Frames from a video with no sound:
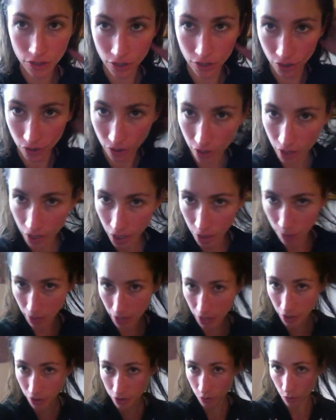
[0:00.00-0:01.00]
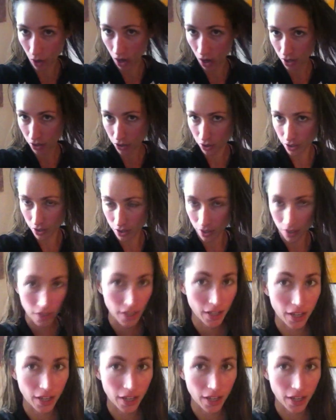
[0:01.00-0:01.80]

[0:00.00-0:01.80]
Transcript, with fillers: So my hair is washed